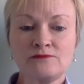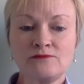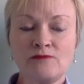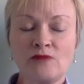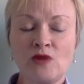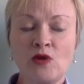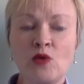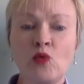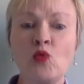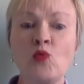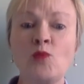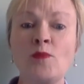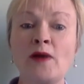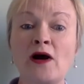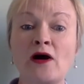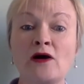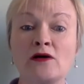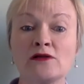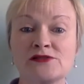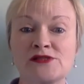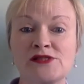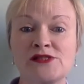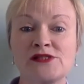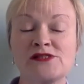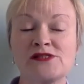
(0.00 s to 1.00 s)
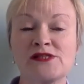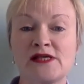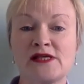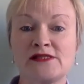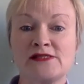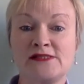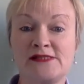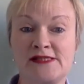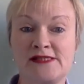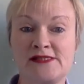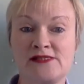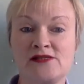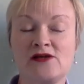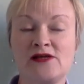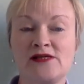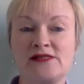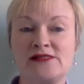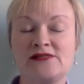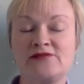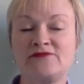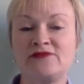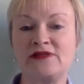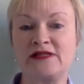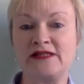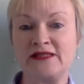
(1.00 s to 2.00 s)
All parties, and
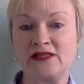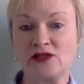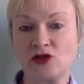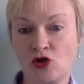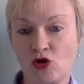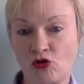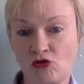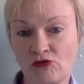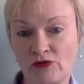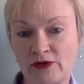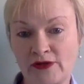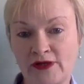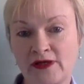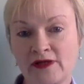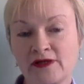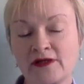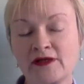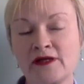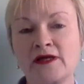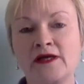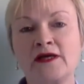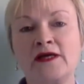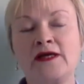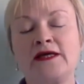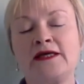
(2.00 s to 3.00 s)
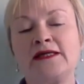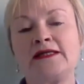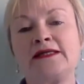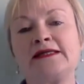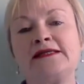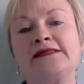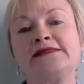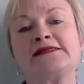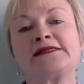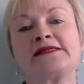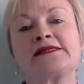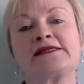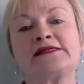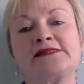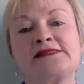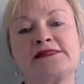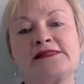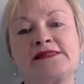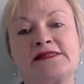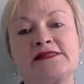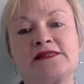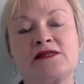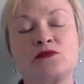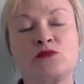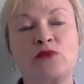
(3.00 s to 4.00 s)
decisively the coroner, need to
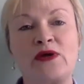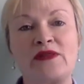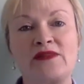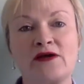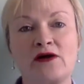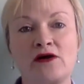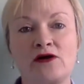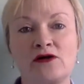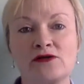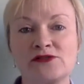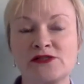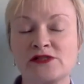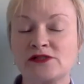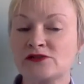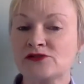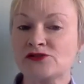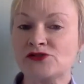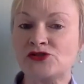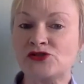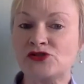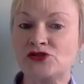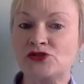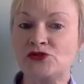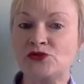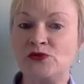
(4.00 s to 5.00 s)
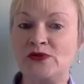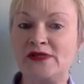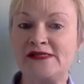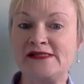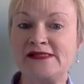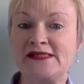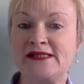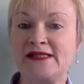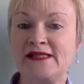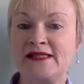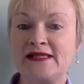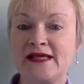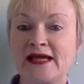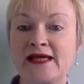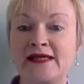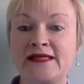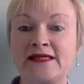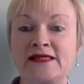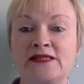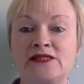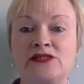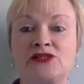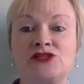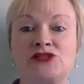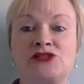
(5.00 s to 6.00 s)
consider whether Article 2 is
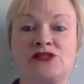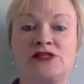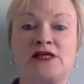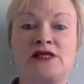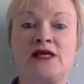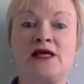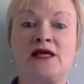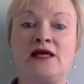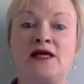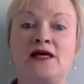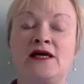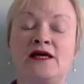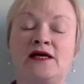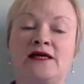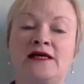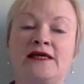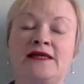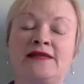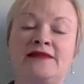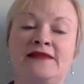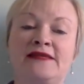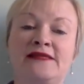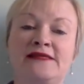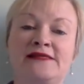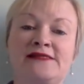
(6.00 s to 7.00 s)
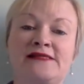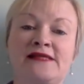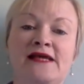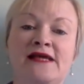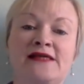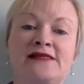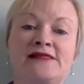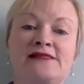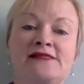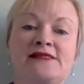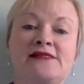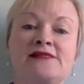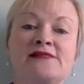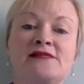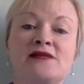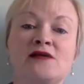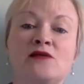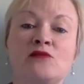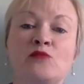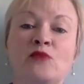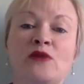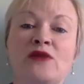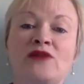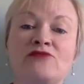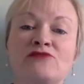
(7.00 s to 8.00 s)
engaged in these cases,
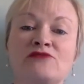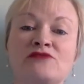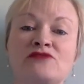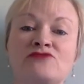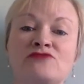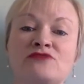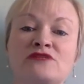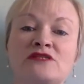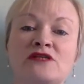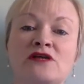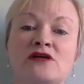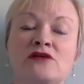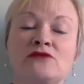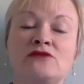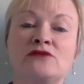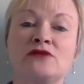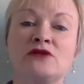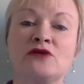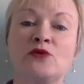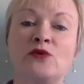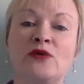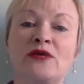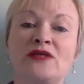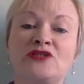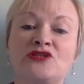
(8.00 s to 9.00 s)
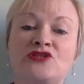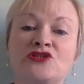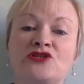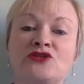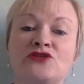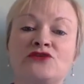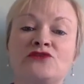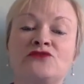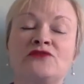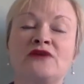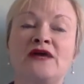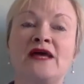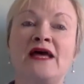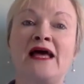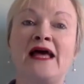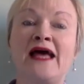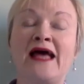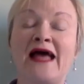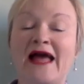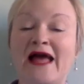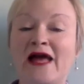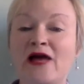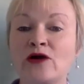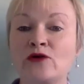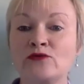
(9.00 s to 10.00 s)
and whether as a result the question of
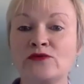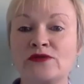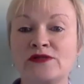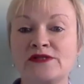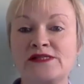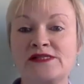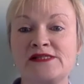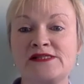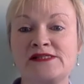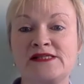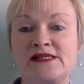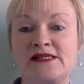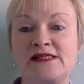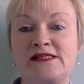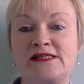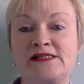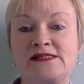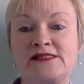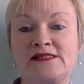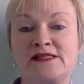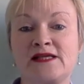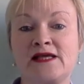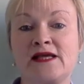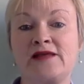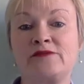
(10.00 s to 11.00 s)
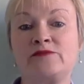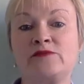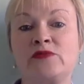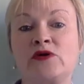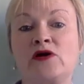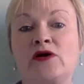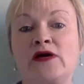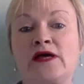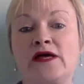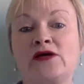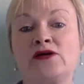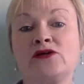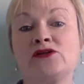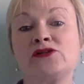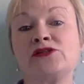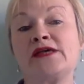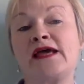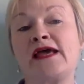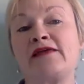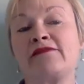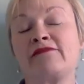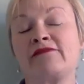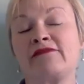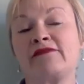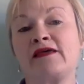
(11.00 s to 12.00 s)
how the deceased came by her
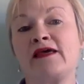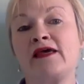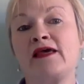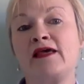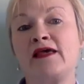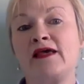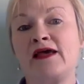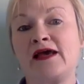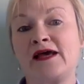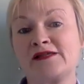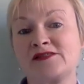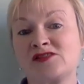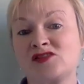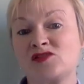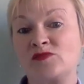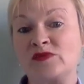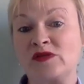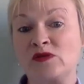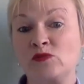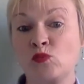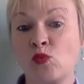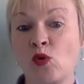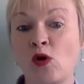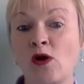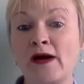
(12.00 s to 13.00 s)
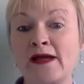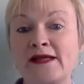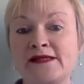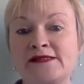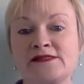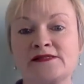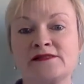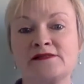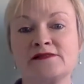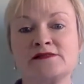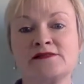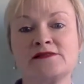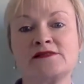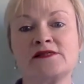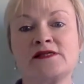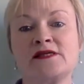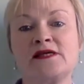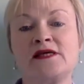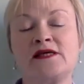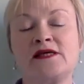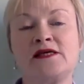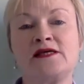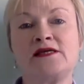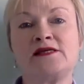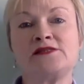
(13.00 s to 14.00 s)
death has to be widened
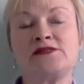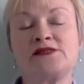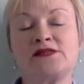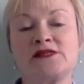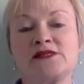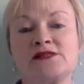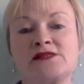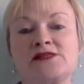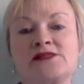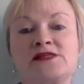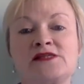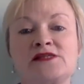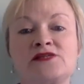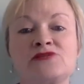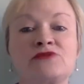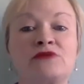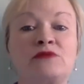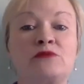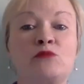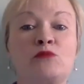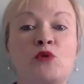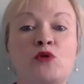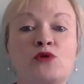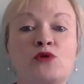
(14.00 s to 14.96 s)
to consider in what